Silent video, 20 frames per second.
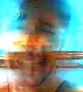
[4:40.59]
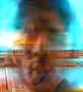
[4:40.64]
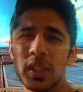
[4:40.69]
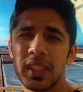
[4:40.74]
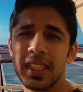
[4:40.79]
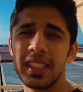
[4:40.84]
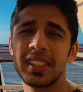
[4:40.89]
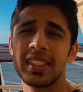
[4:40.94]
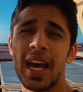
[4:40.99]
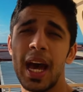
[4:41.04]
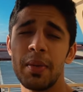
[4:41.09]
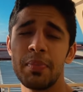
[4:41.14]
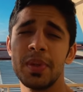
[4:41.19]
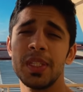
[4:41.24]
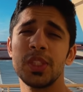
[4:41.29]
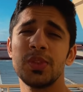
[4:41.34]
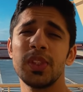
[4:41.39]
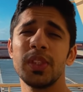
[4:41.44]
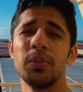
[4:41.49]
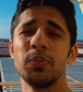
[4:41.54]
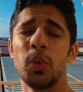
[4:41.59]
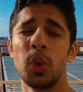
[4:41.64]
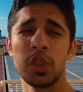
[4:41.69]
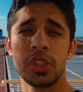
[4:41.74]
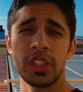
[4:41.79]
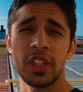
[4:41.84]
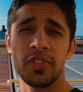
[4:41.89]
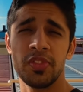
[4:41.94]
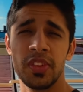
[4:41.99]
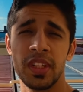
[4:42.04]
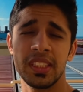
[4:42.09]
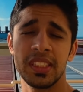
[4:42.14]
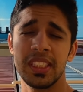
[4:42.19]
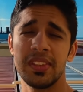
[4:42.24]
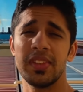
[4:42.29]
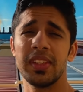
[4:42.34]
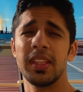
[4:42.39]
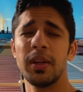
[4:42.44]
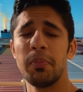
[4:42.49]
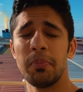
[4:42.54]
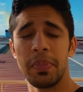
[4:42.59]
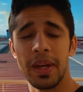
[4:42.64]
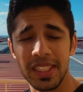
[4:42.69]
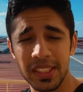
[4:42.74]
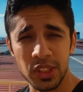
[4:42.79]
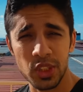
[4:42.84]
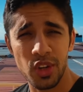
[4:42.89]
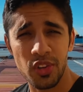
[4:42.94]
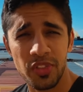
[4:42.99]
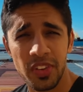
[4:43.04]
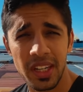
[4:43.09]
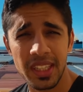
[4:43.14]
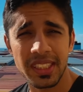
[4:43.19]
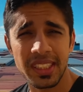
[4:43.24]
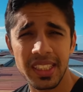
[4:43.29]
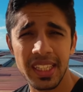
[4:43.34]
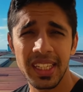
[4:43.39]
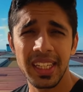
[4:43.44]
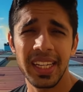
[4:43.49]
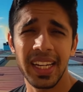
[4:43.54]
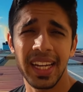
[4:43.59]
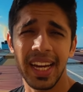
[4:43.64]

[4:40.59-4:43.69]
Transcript: So this happens with most of us, even the best of us.